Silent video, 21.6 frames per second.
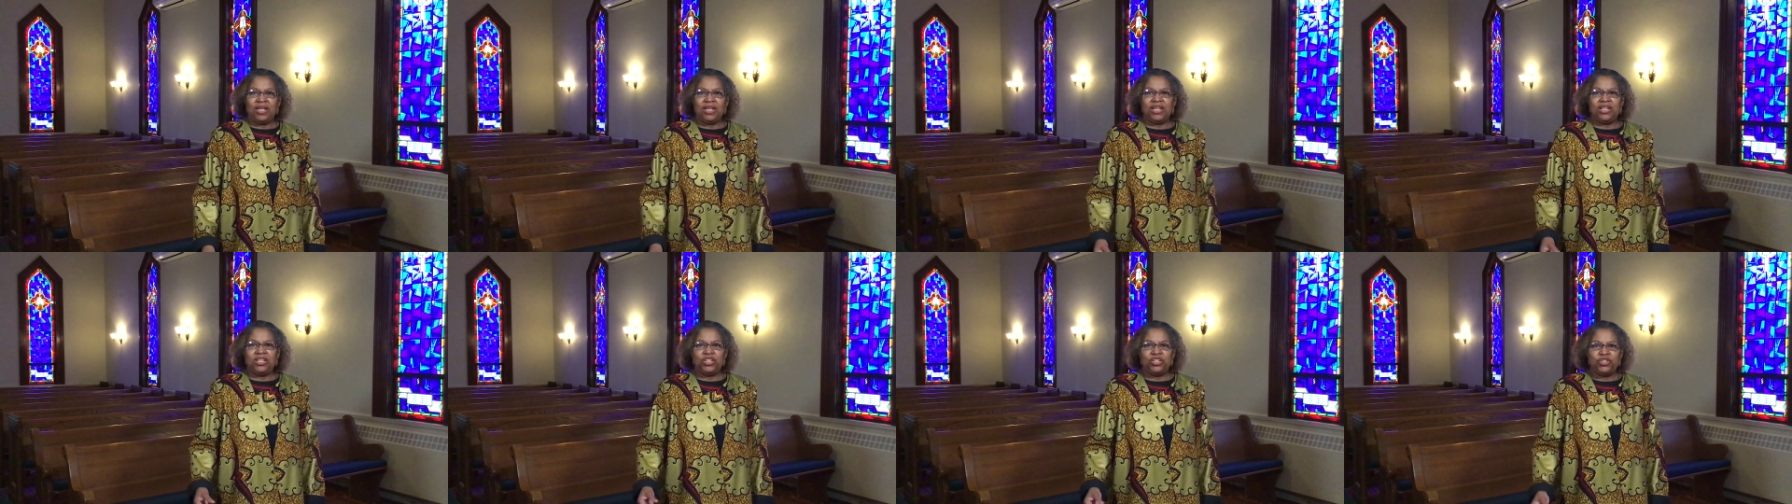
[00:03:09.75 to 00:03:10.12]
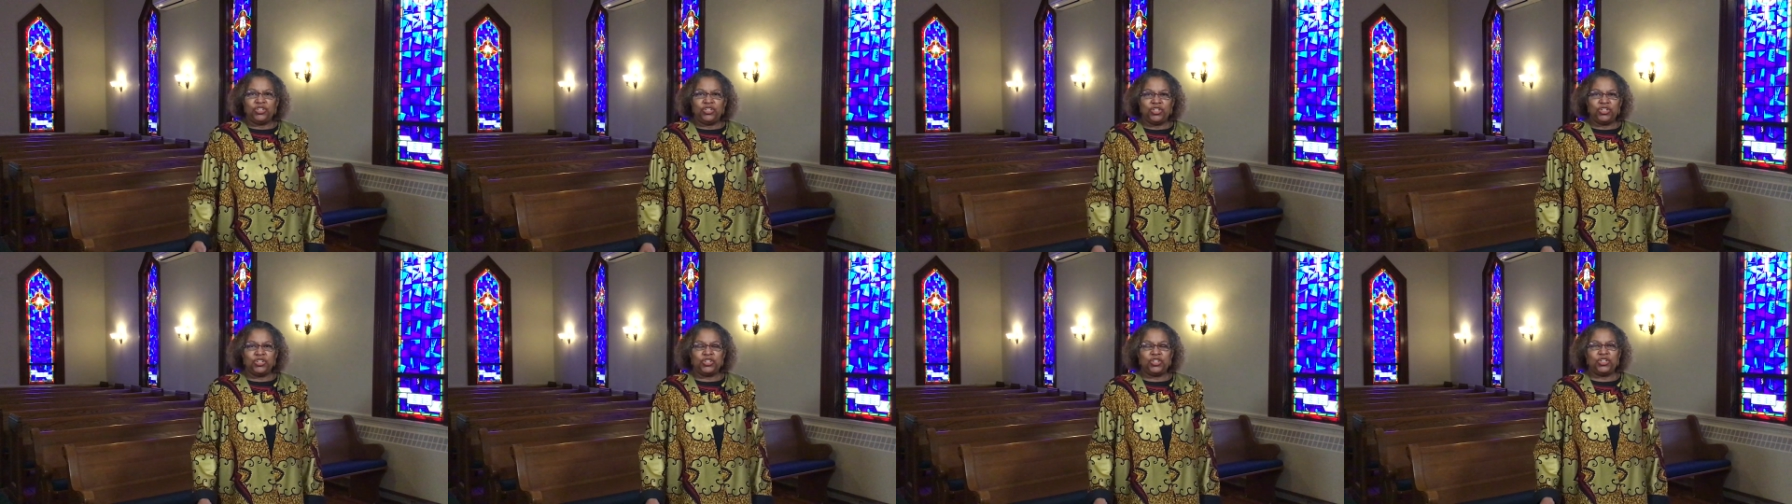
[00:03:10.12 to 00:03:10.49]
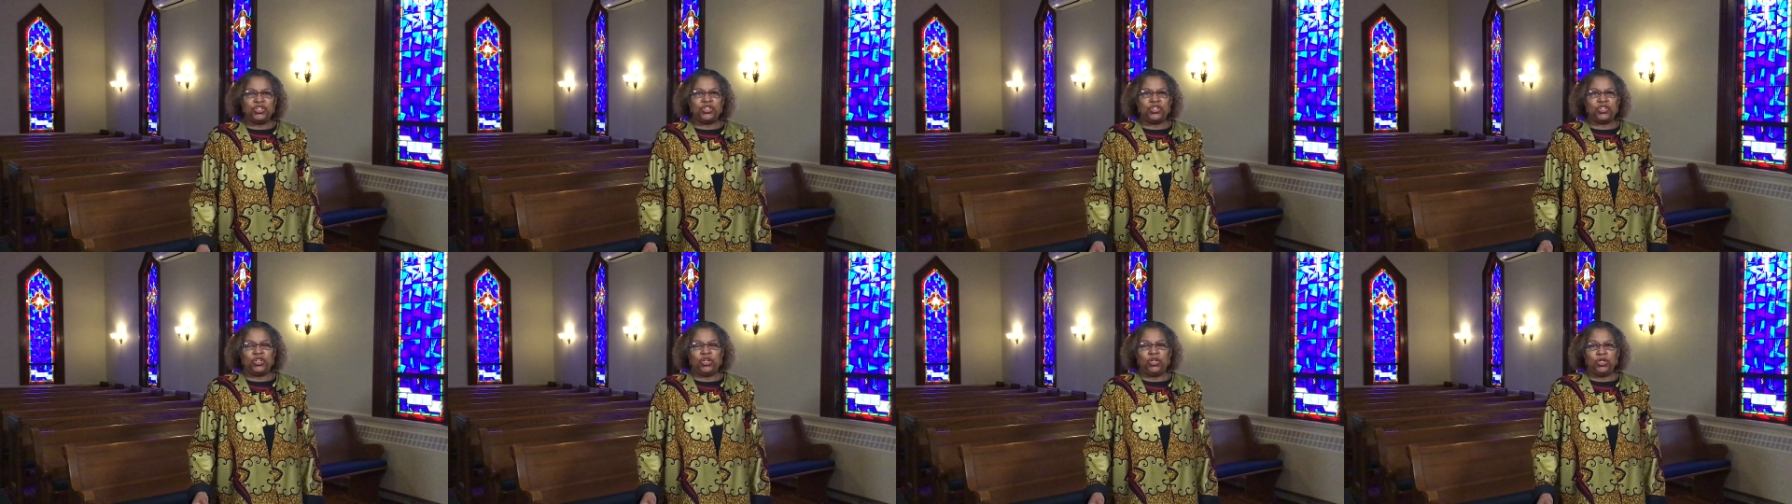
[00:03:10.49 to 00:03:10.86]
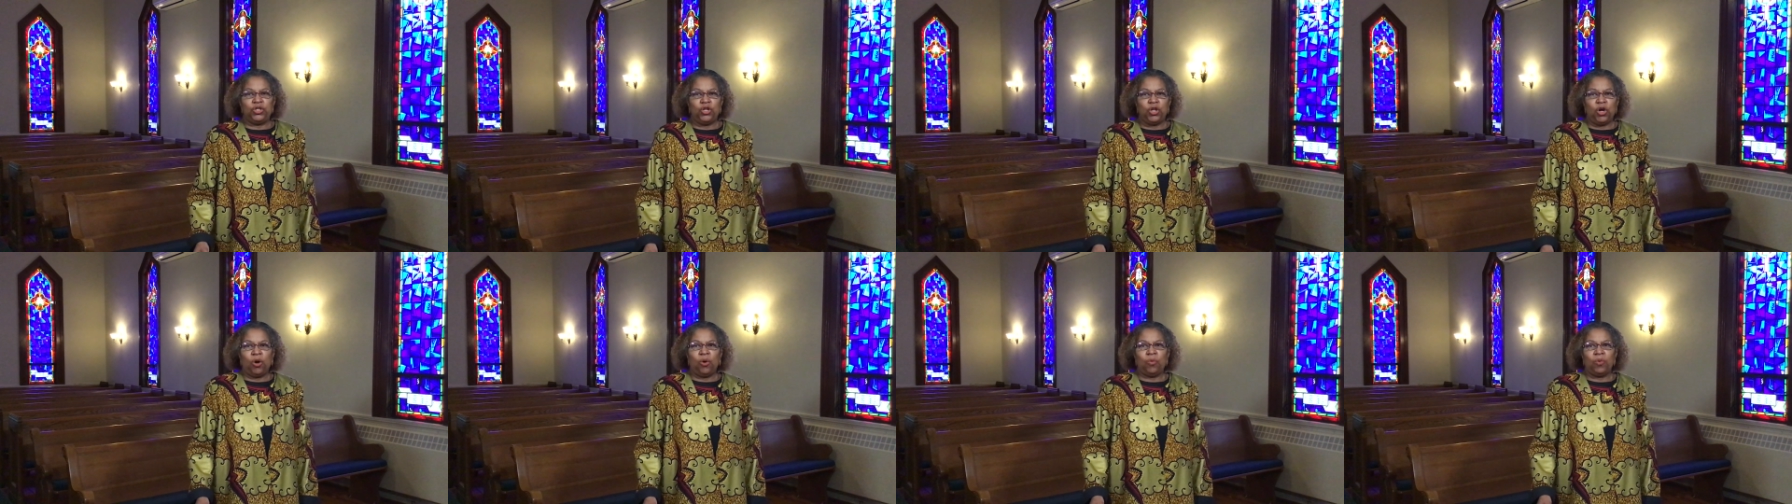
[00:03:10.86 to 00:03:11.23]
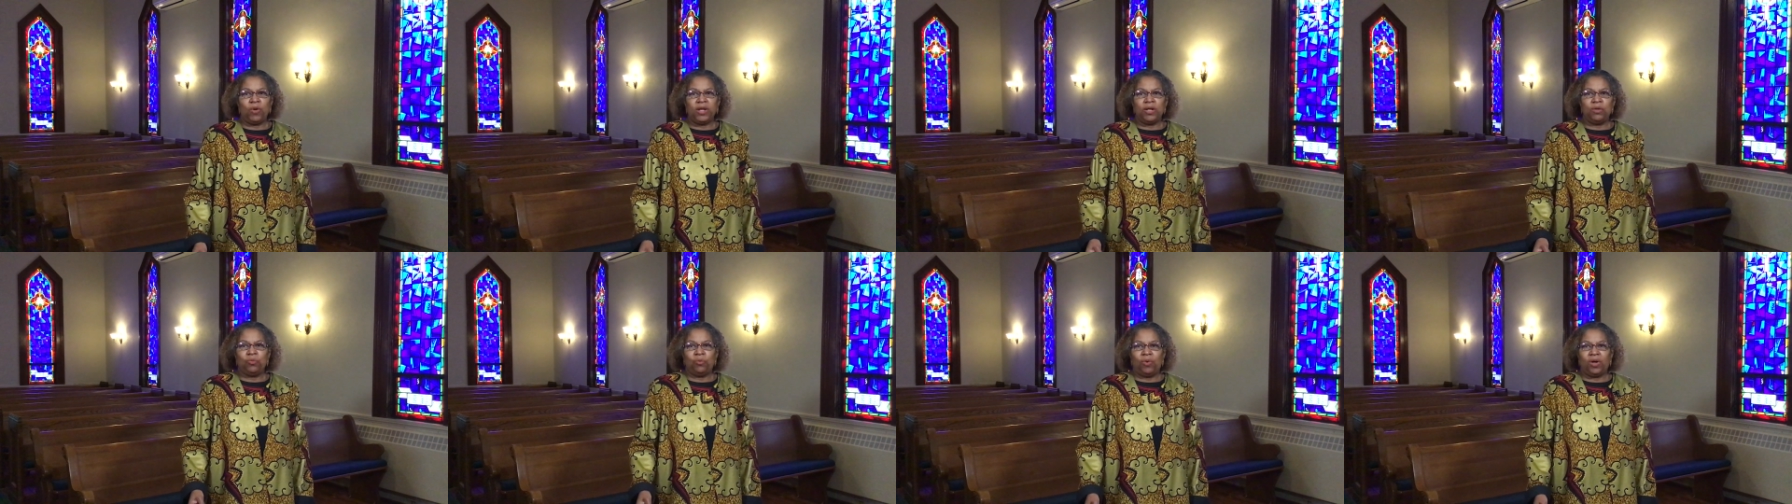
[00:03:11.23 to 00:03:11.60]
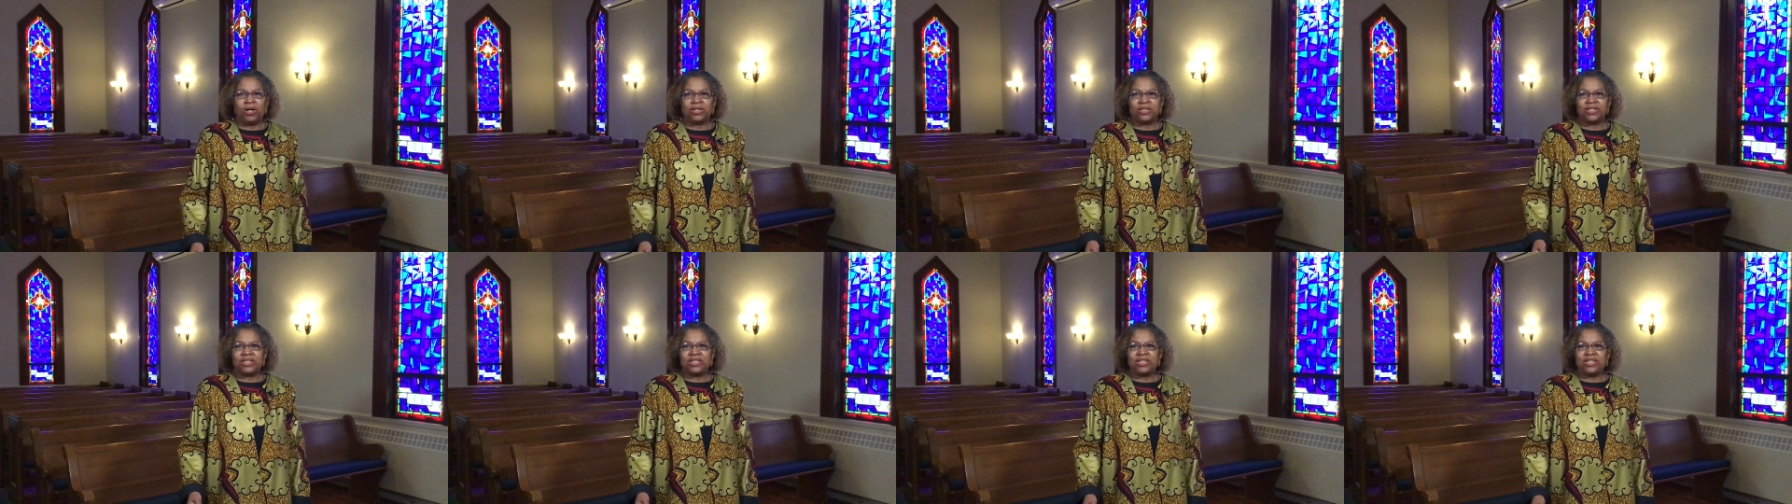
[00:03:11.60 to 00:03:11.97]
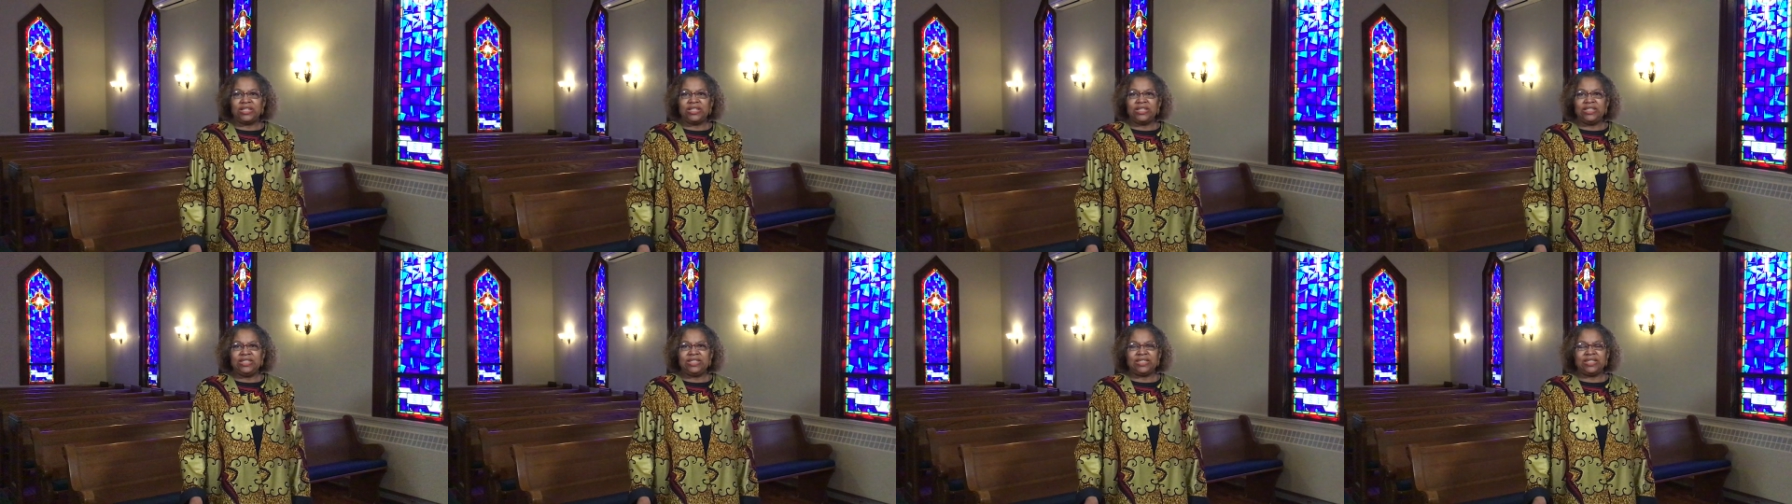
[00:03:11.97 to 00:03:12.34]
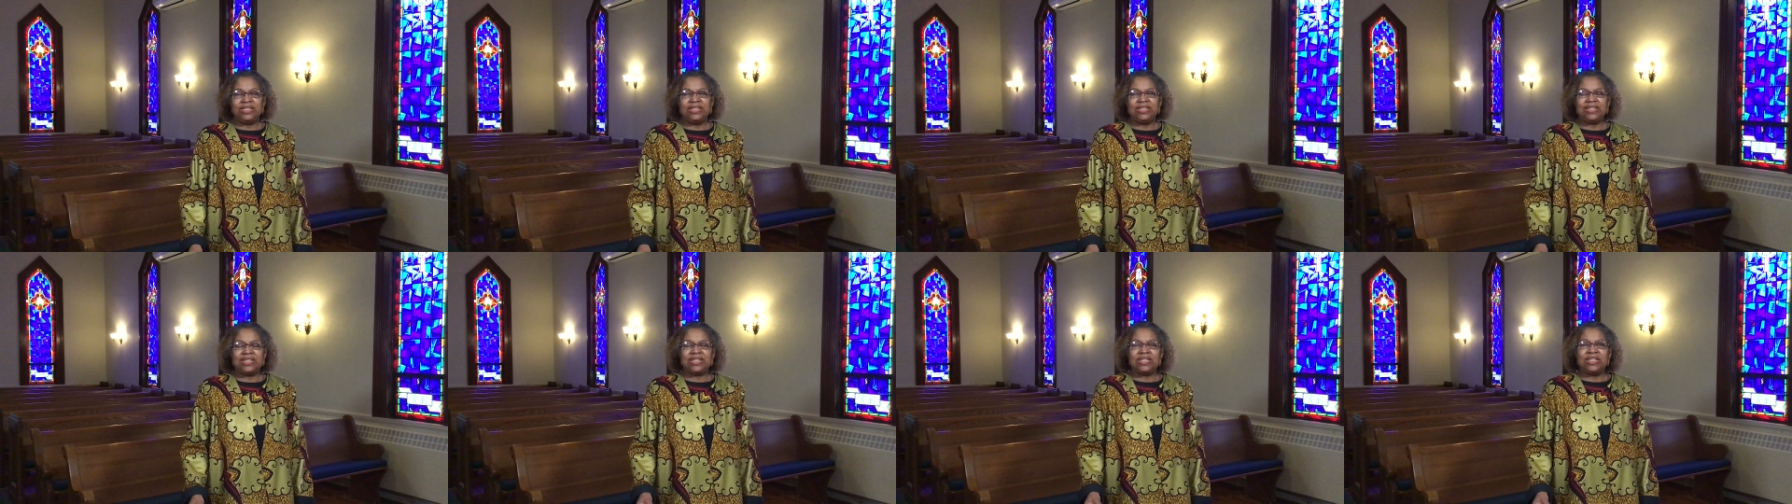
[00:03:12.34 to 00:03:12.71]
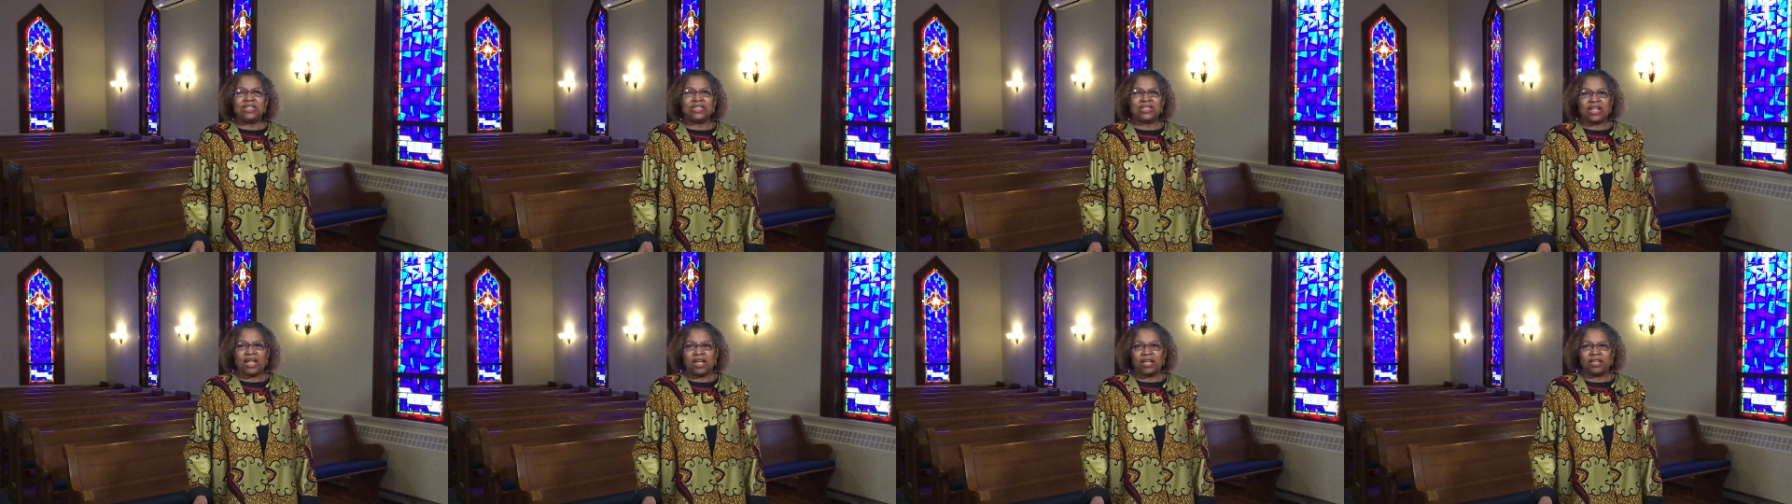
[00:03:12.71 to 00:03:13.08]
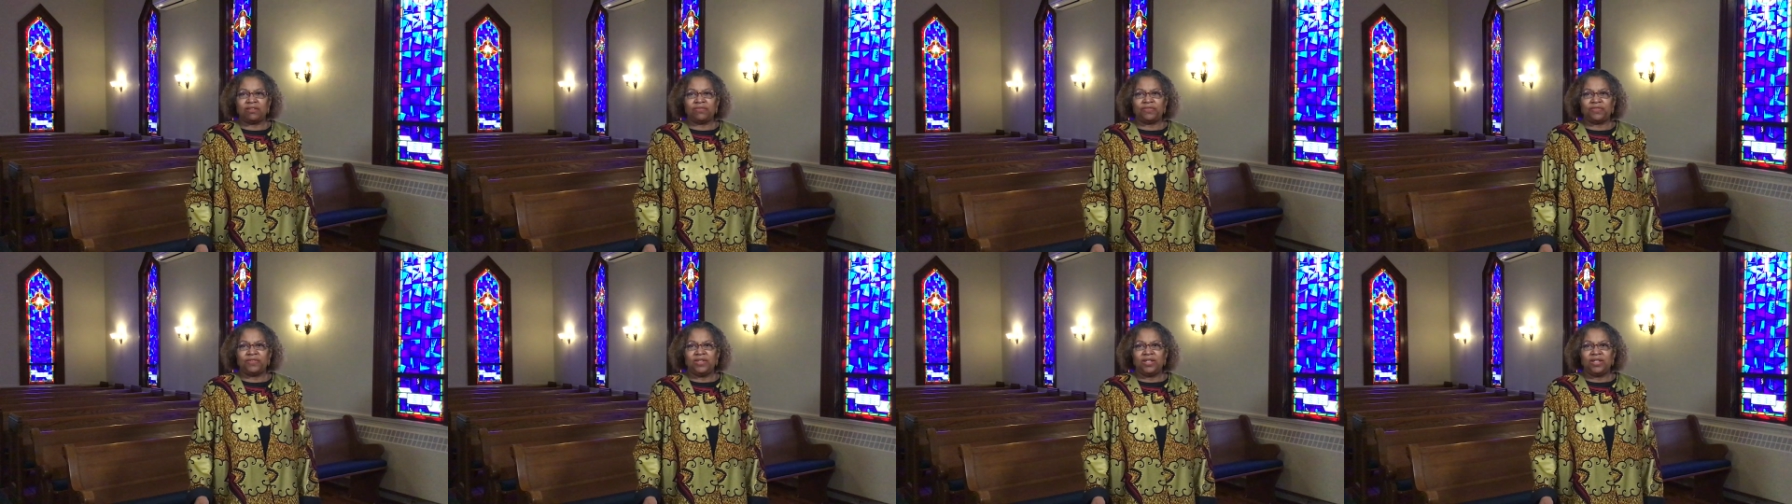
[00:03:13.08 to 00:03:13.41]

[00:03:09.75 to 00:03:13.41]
in addition to knowing one's seasons in life